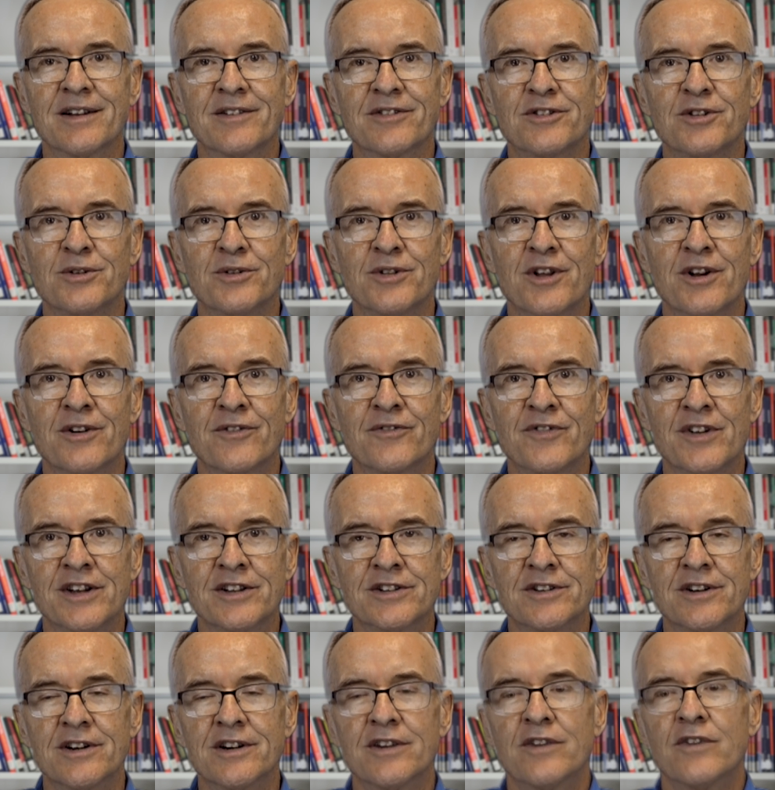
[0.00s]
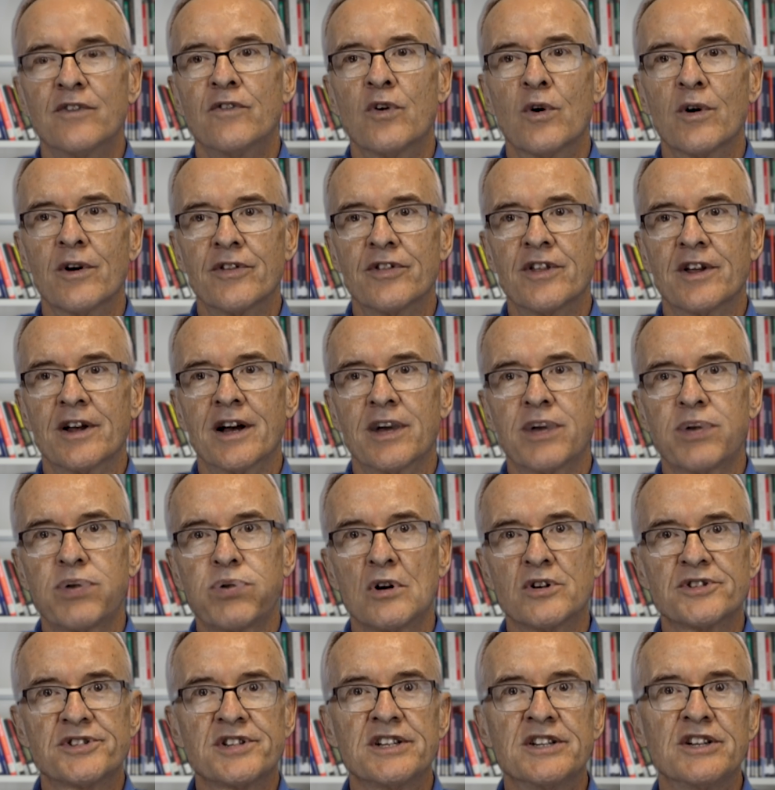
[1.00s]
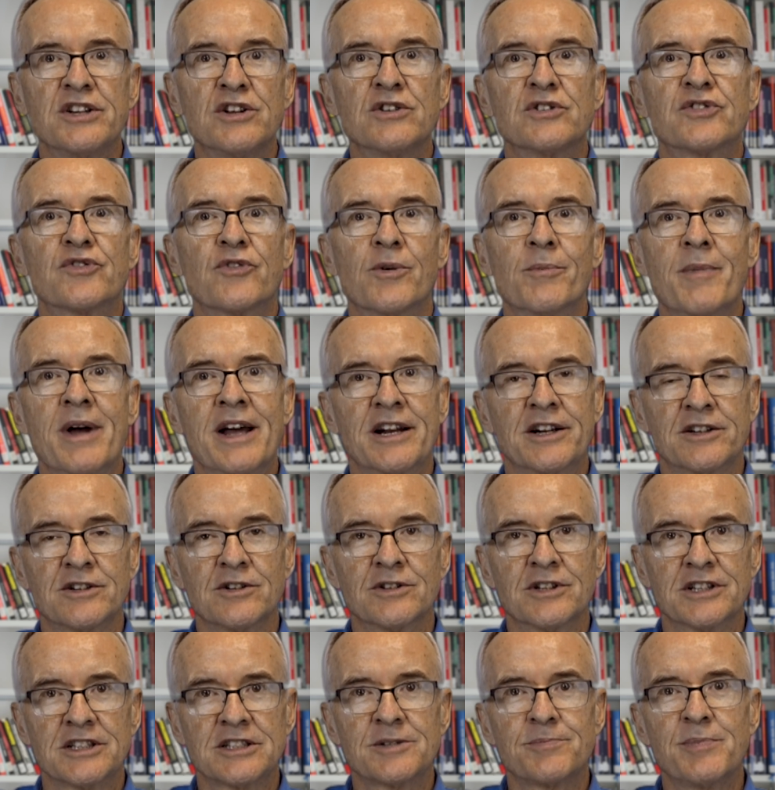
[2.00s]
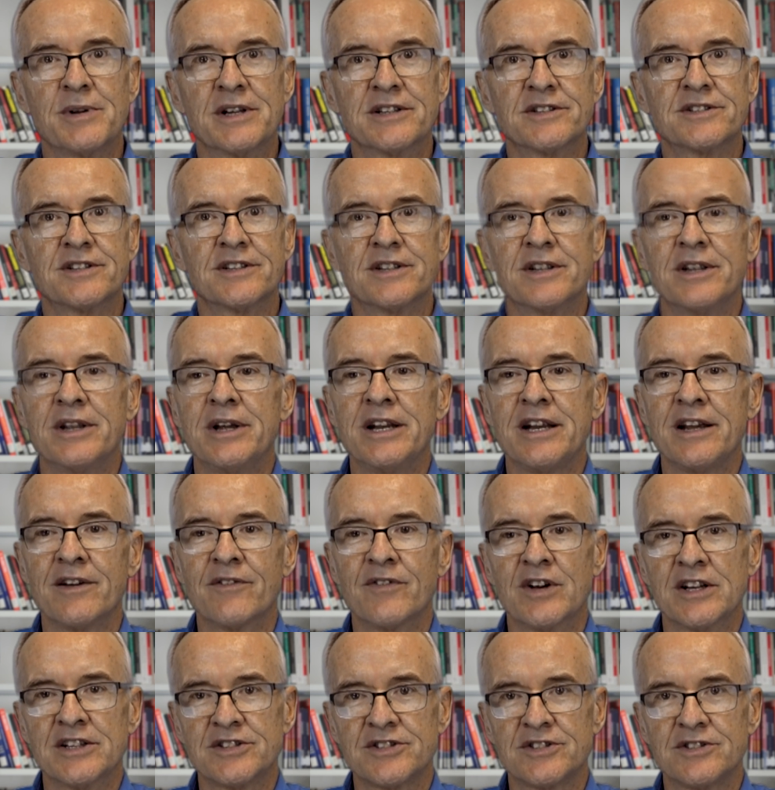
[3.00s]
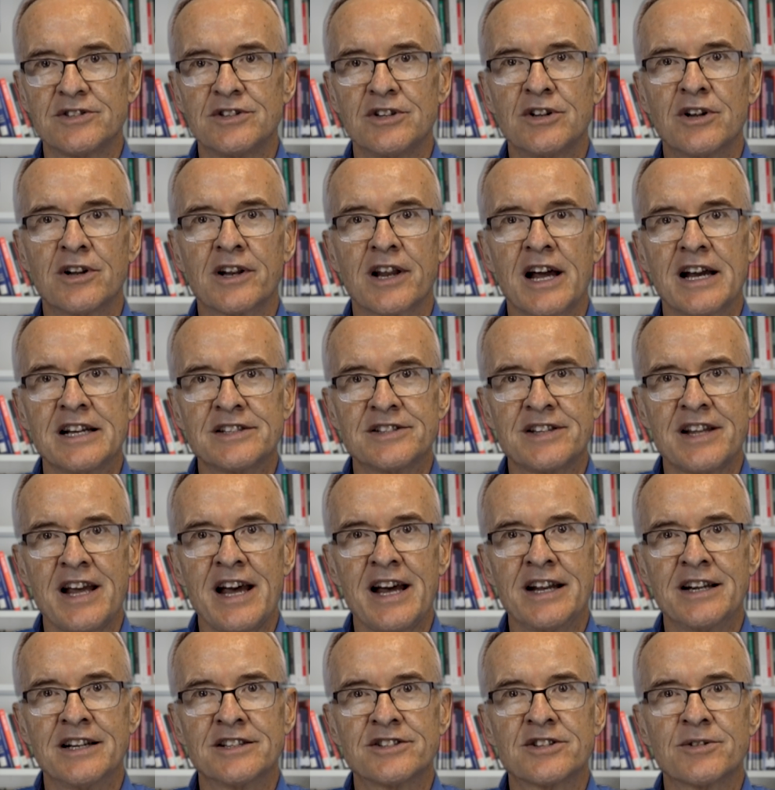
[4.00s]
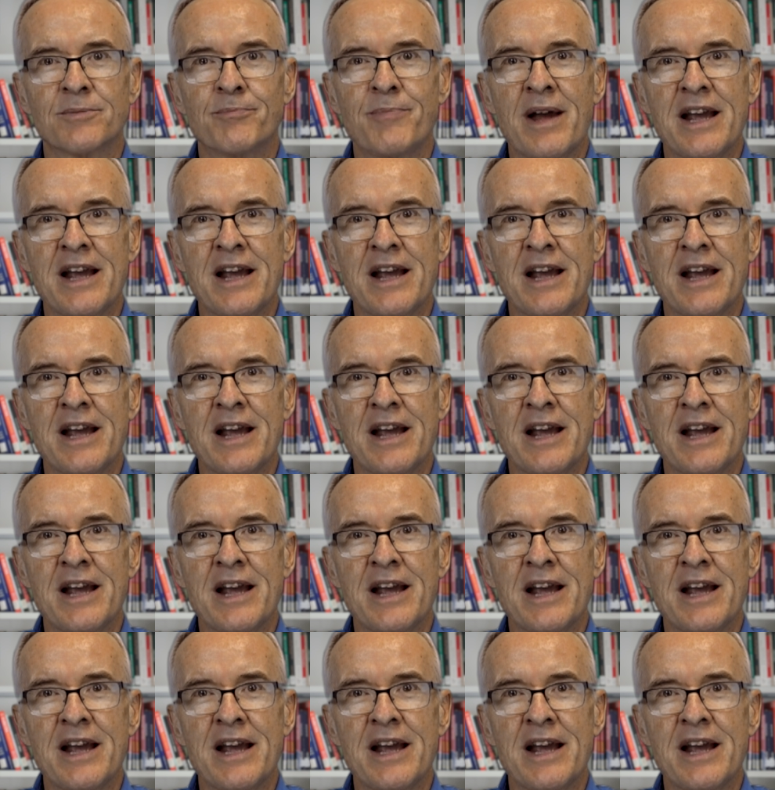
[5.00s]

through their vendor, for the person to use for medical expenses. Many of us utilize that. It's